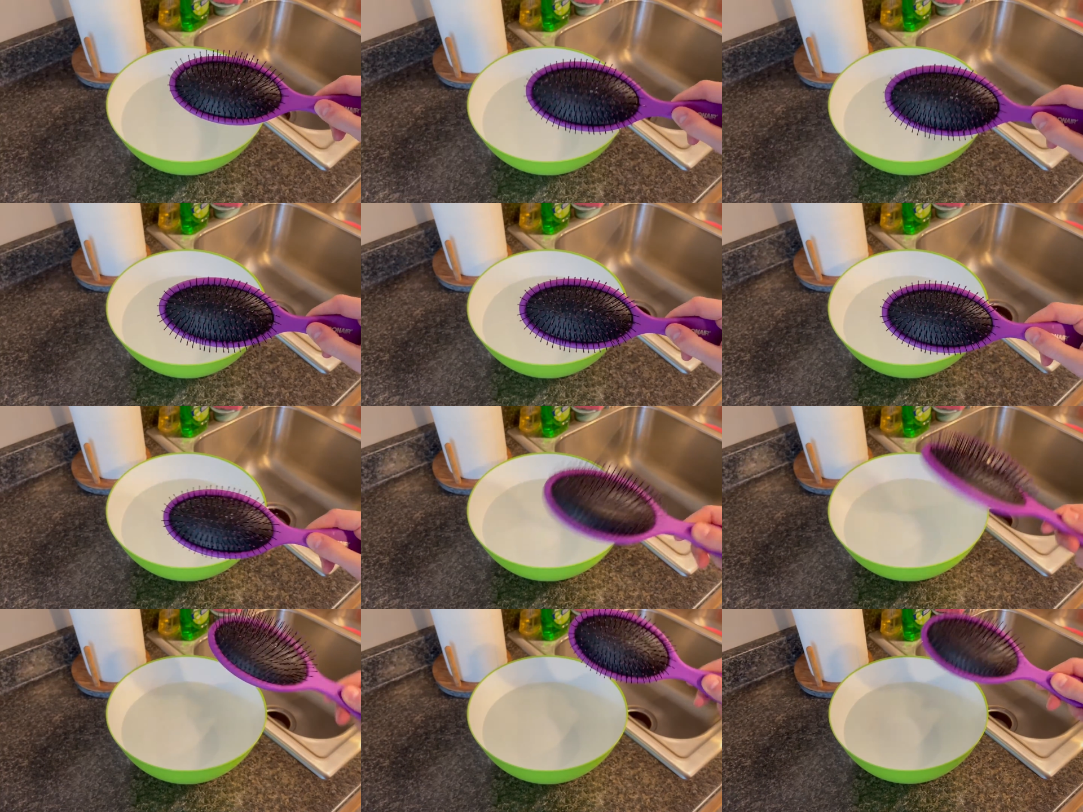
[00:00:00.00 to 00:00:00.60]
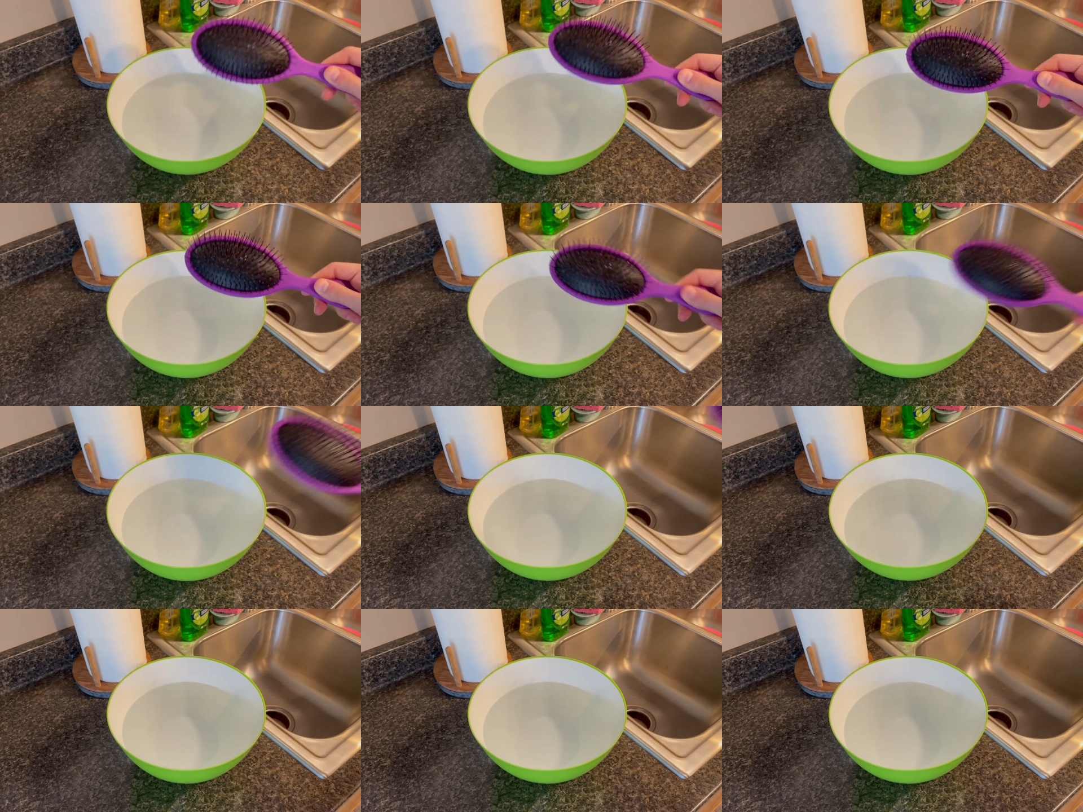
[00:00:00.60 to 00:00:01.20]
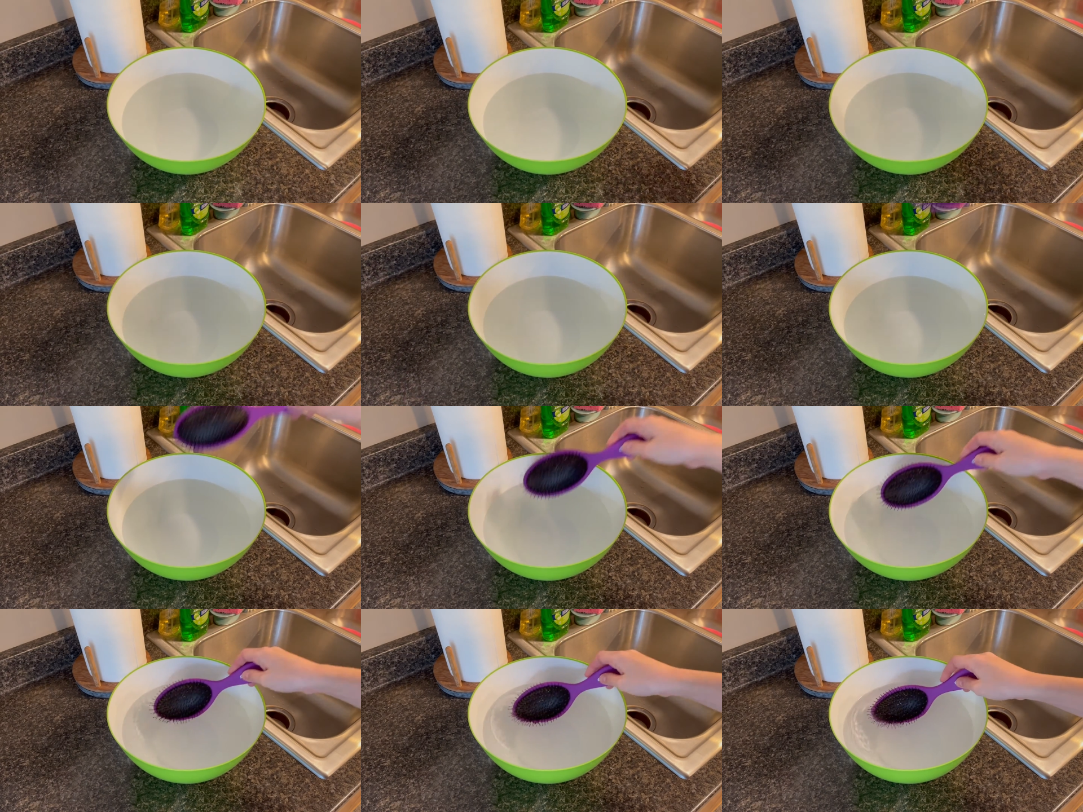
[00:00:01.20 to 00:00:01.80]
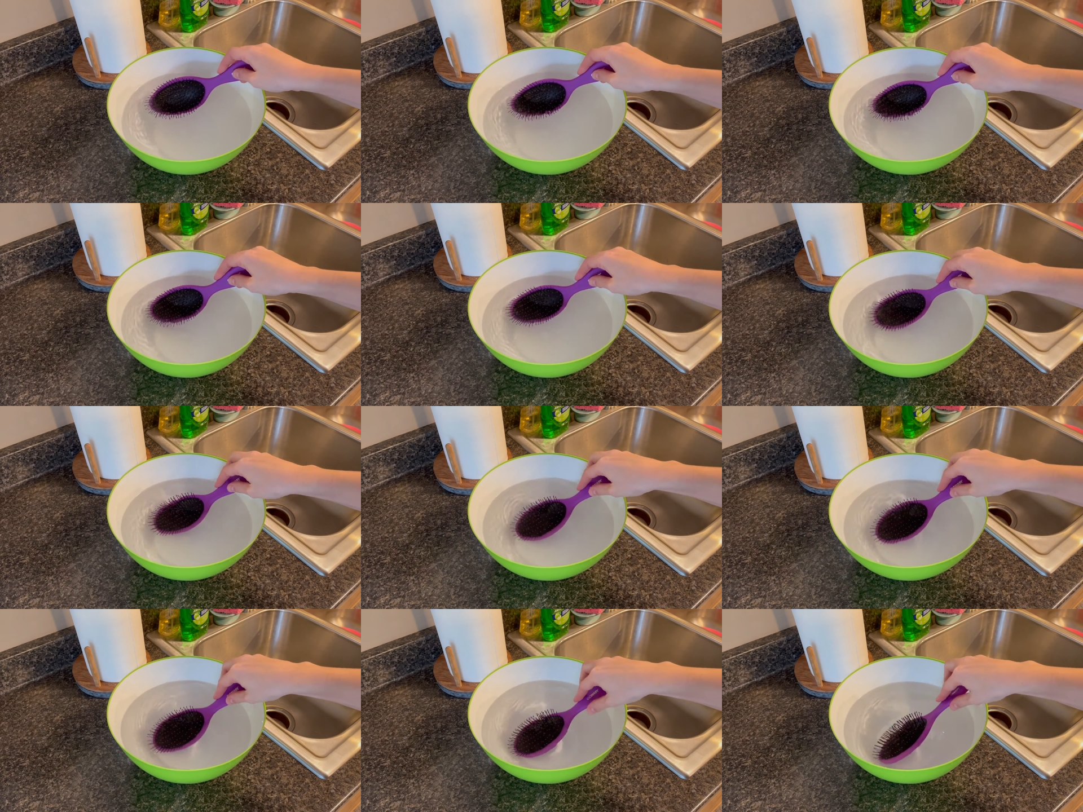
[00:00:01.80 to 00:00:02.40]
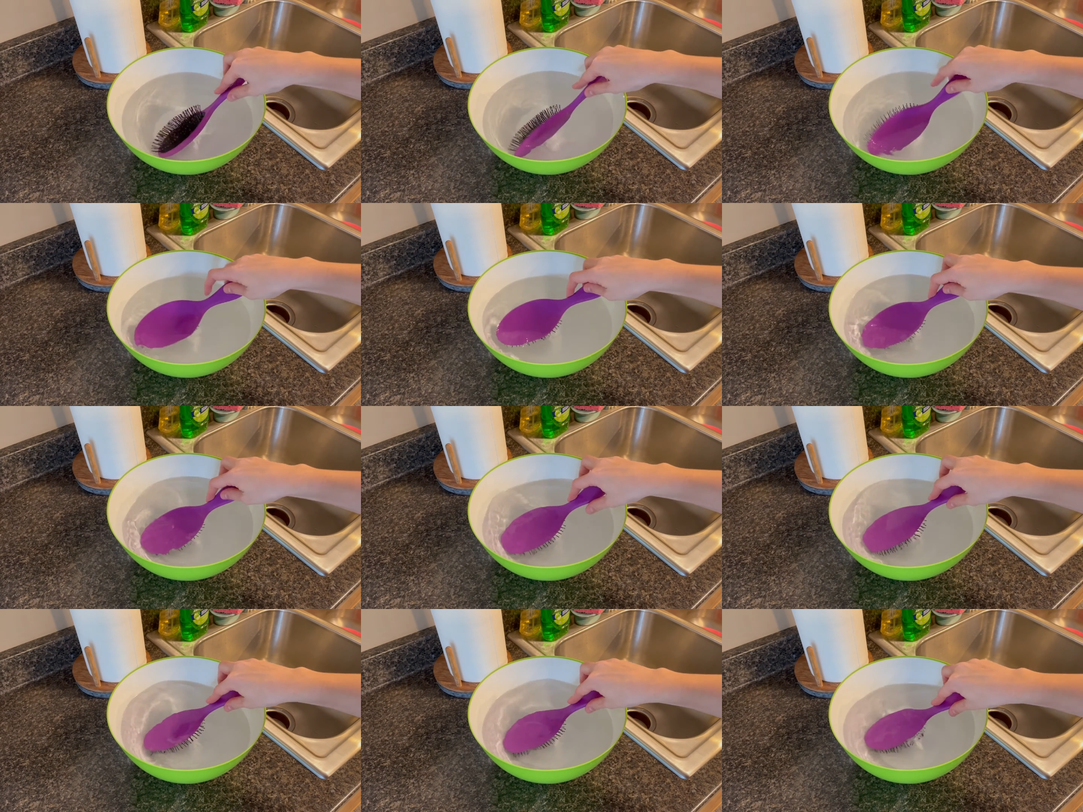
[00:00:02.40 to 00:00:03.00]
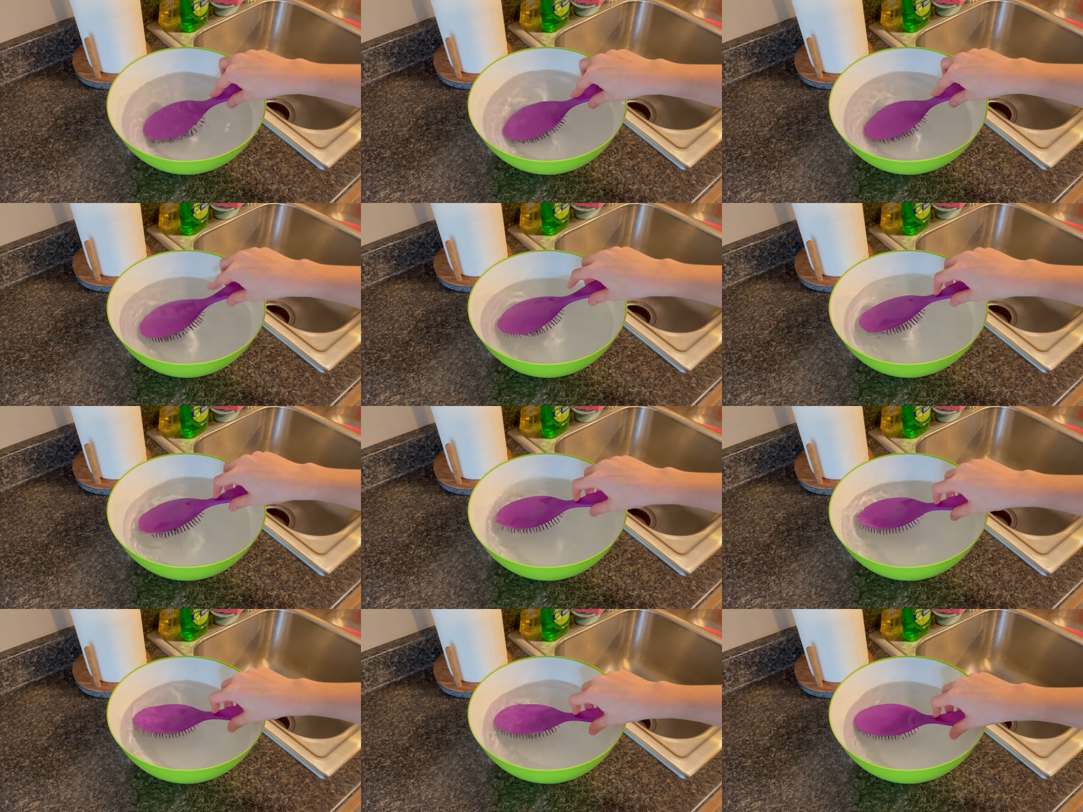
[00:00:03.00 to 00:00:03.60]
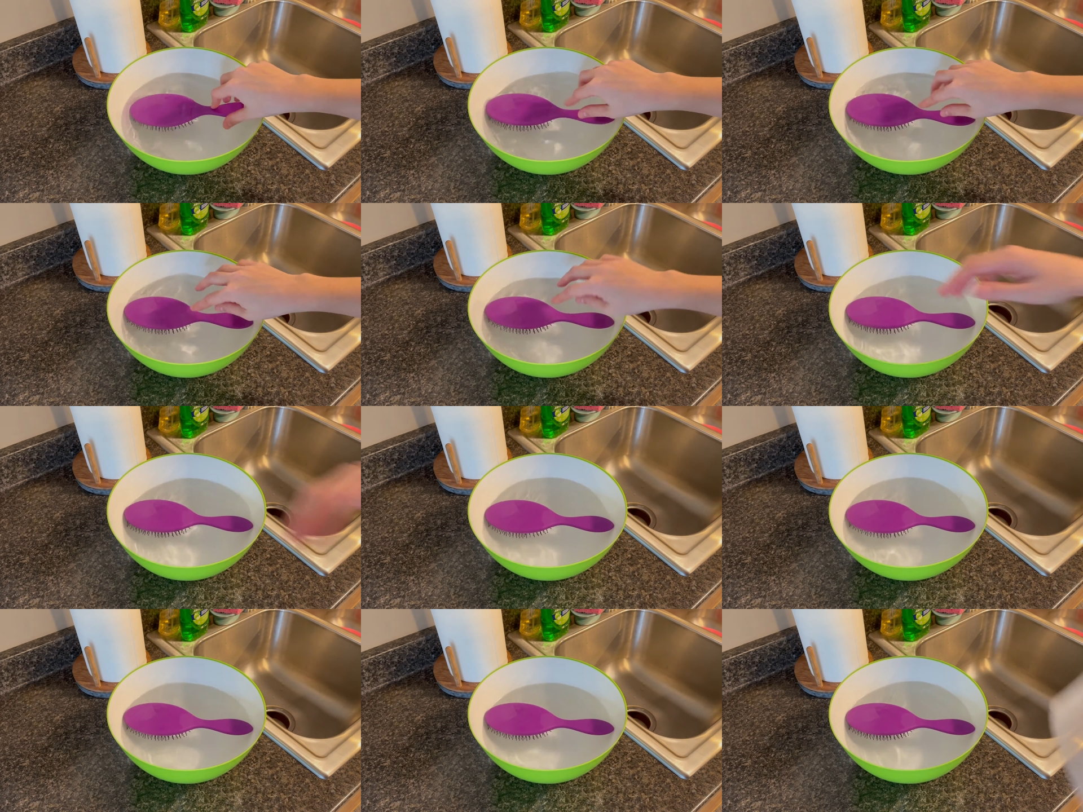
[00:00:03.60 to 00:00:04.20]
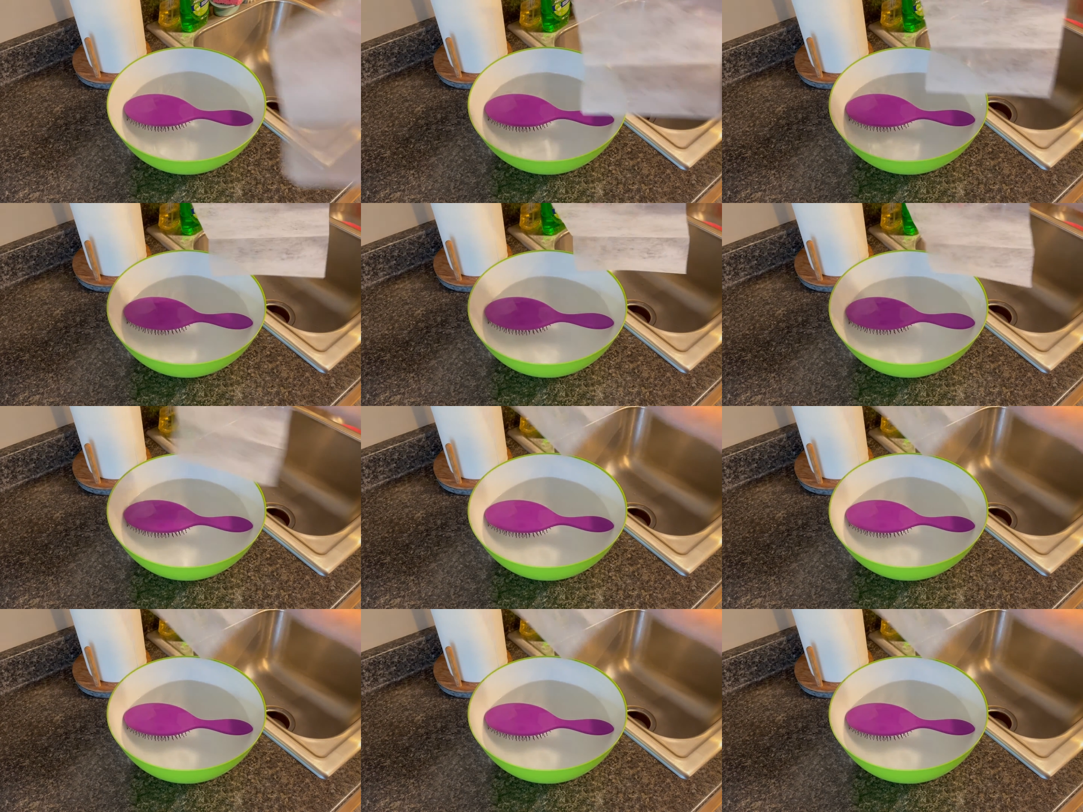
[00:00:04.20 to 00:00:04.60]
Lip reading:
(no speaker visible)